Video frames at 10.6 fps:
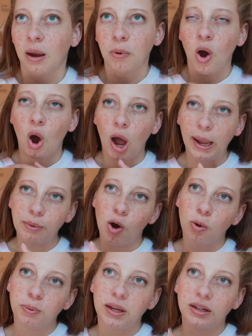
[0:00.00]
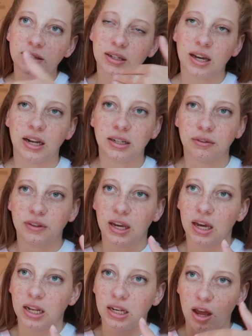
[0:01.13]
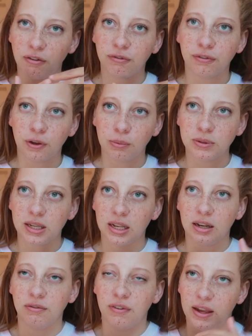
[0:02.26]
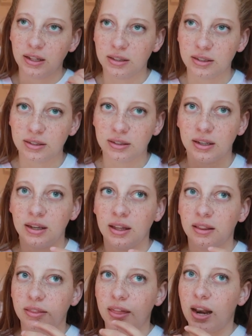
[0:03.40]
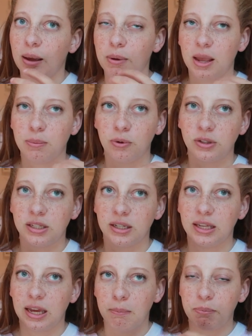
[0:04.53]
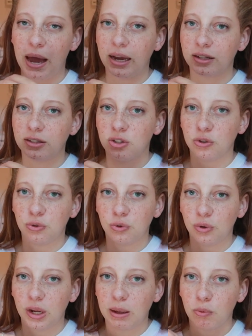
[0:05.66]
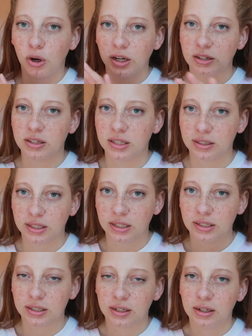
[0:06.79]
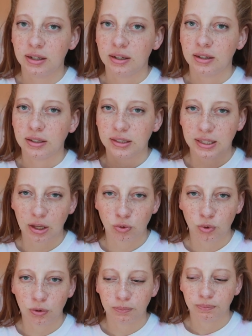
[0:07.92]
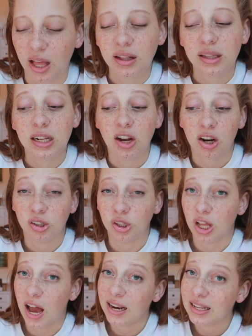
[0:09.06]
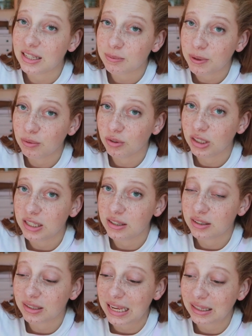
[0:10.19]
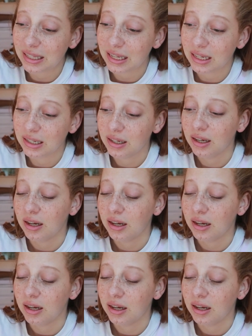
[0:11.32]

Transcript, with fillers: I'm, I'm hoping to kind of get enough filmed in advance that I'm able to get back to a more consistent schedule. Luckily not a lot has been released lately,